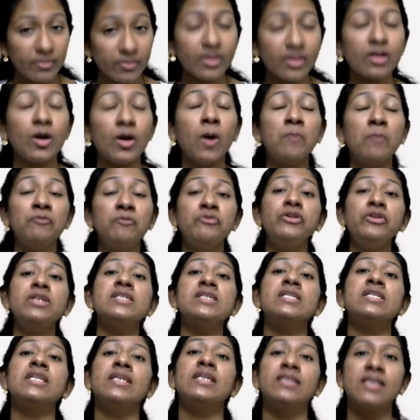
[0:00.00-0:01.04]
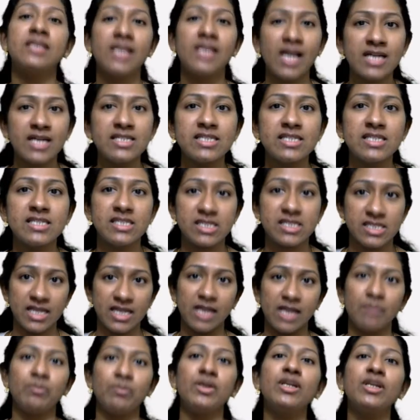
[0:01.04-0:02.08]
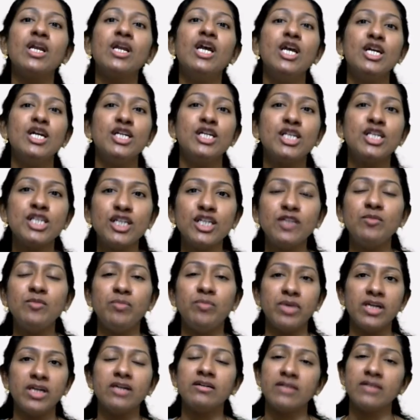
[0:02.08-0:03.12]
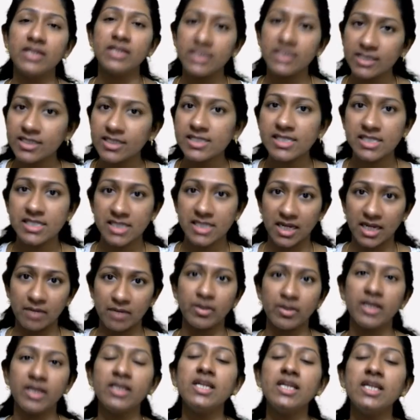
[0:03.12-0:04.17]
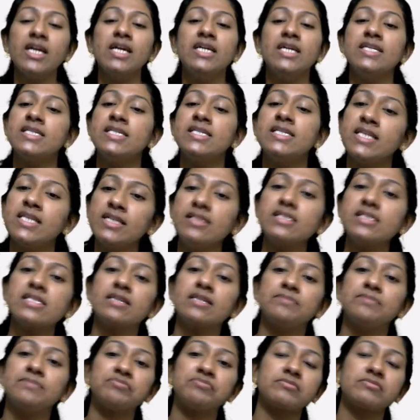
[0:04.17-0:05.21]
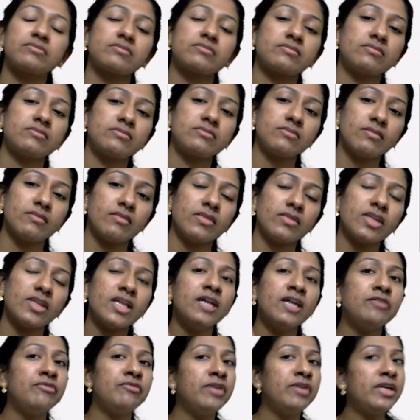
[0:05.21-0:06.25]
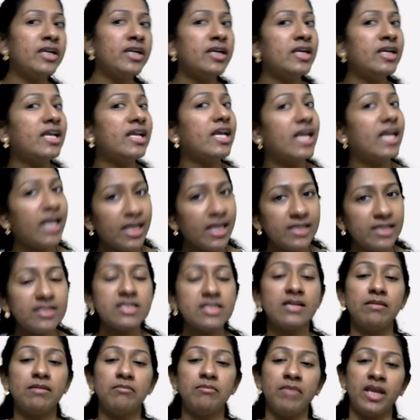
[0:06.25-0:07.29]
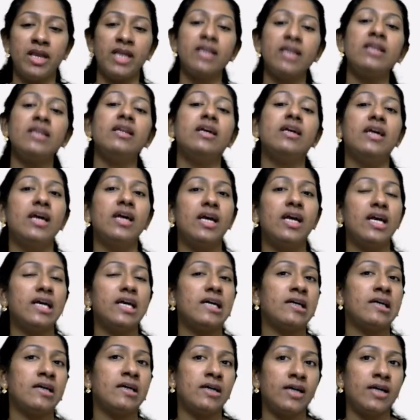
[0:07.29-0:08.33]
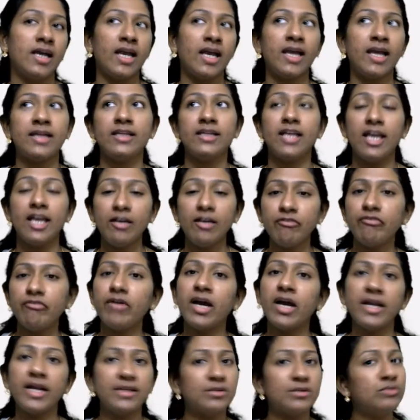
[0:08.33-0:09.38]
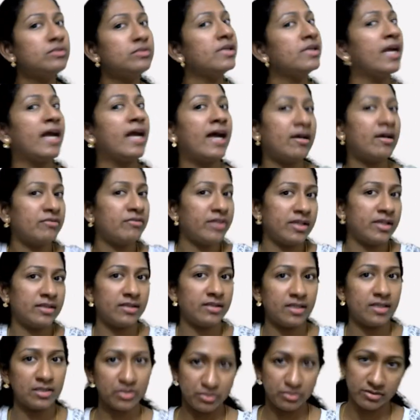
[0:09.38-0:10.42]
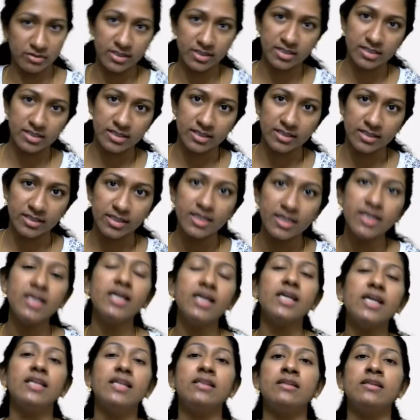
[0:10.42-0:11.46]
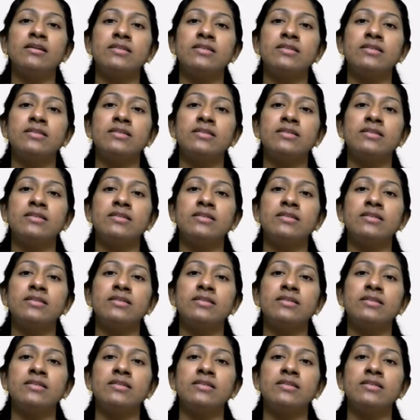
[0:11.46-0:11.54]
obviously the last statement should be a return statement, since I've written int main, and if I don't have anything to return, the